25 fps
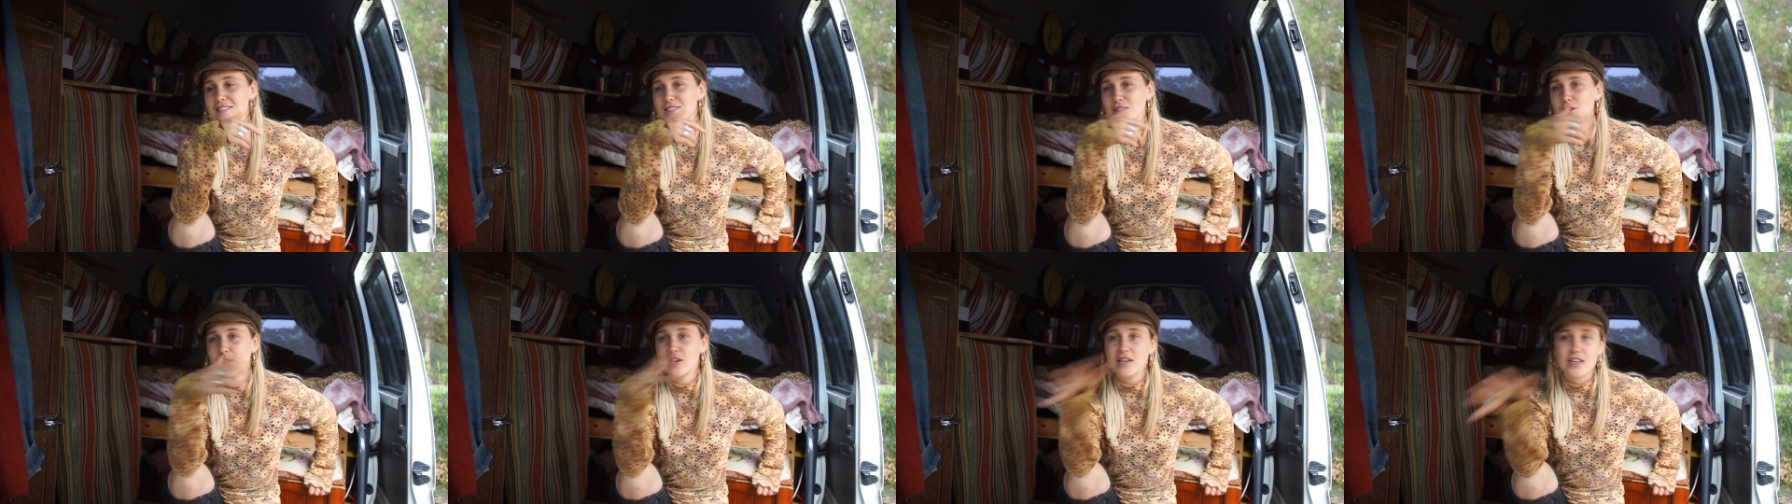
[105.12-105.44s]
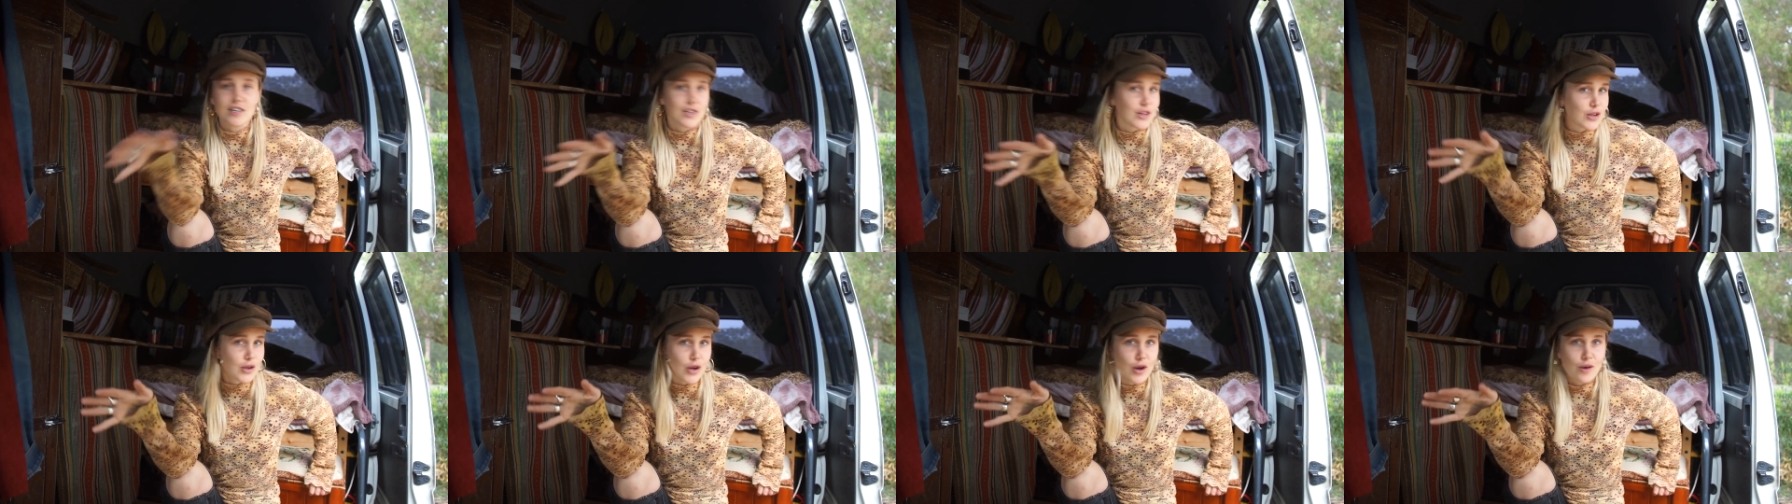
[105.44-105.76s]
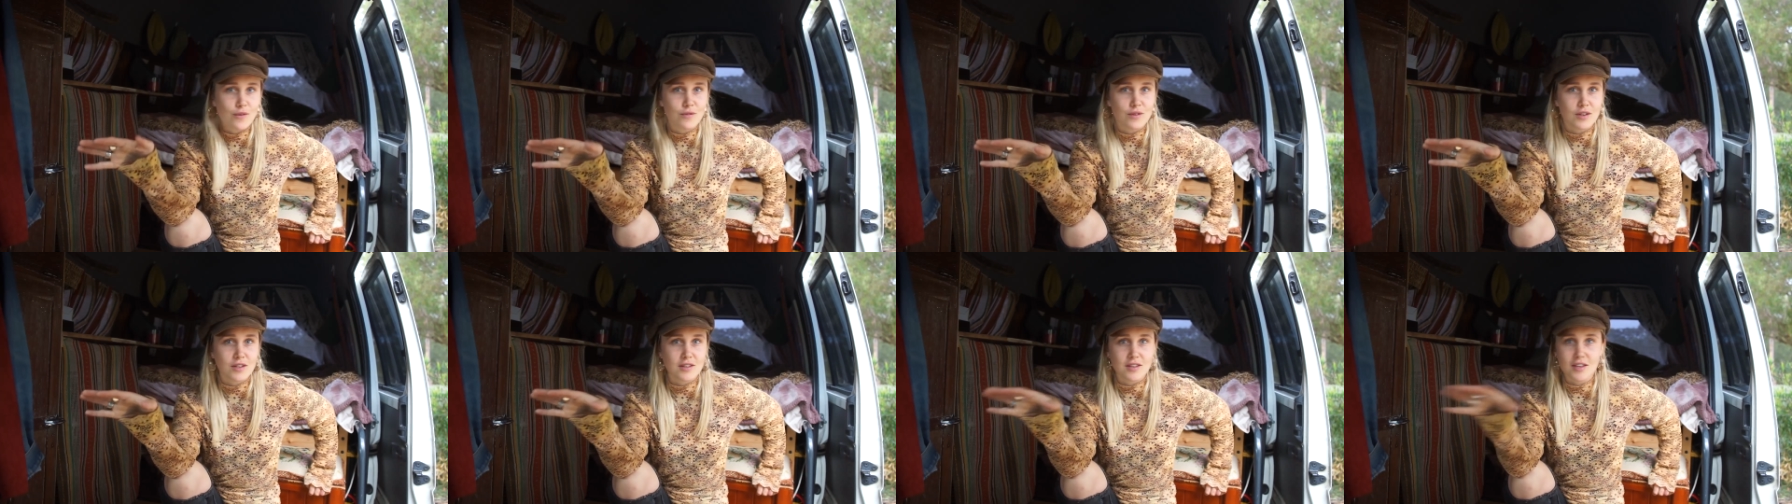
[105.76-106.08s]
so he could look
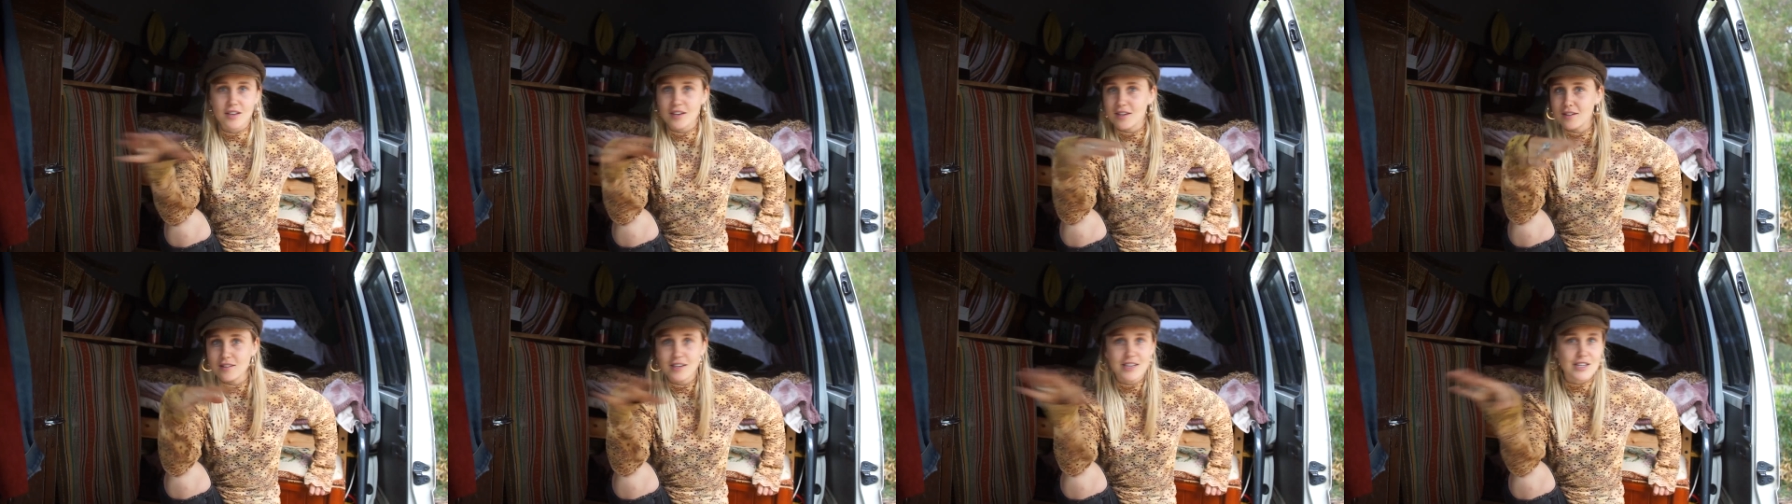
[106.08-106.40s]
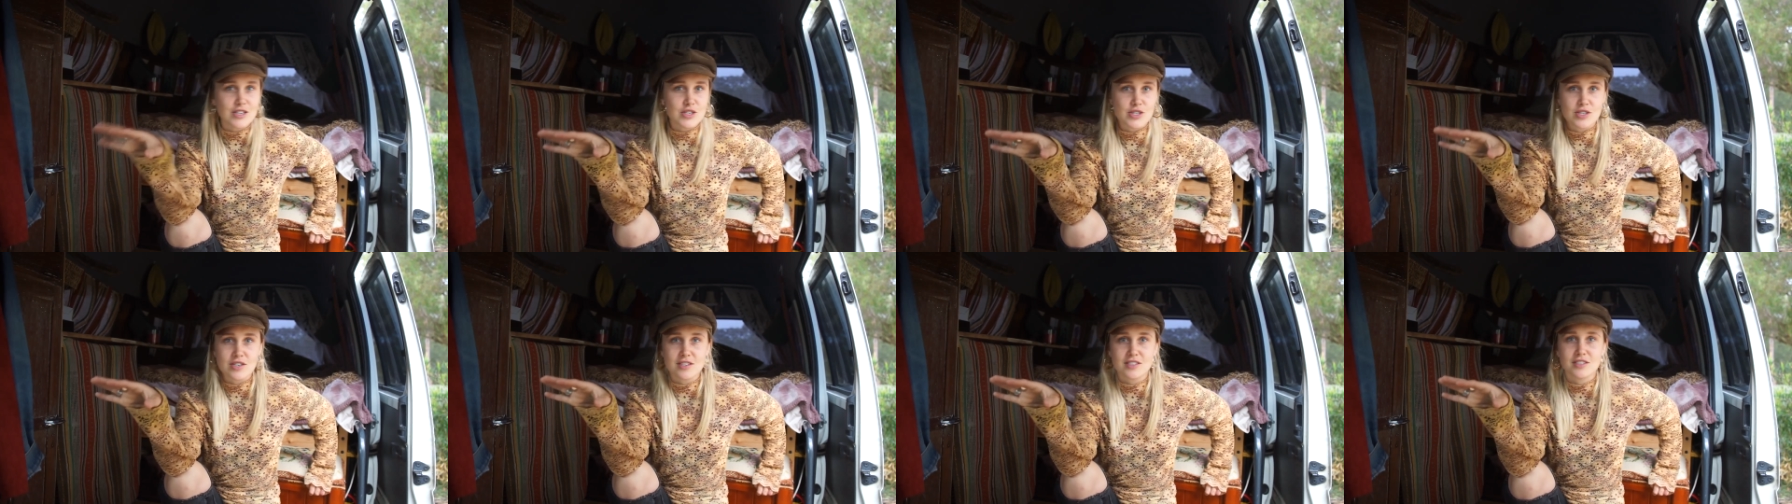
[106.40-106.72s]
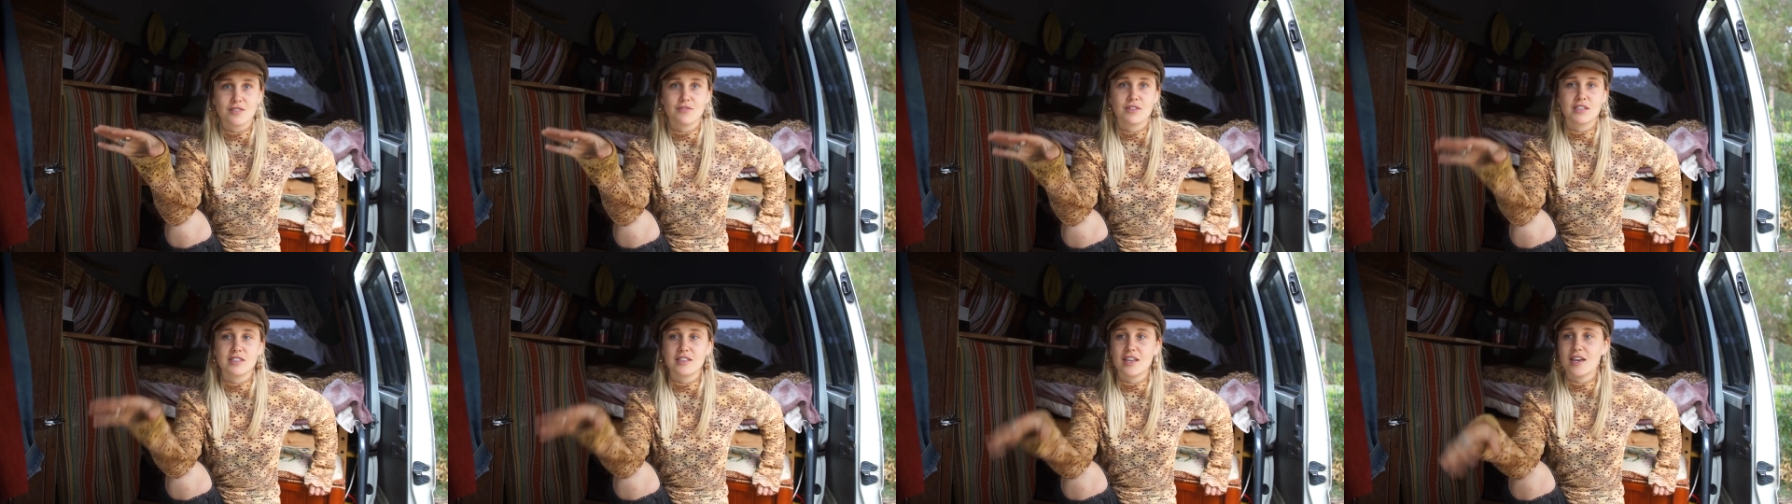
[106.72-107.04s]
over the engine and
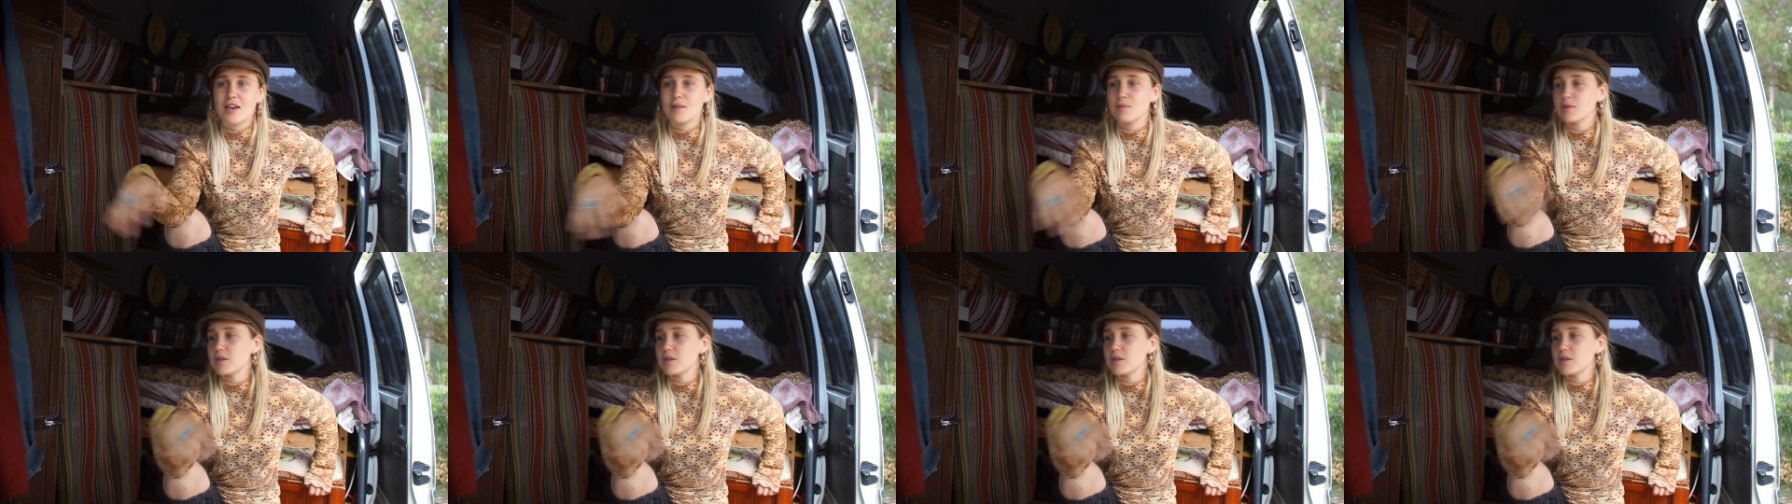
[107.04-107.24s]
stuff like that,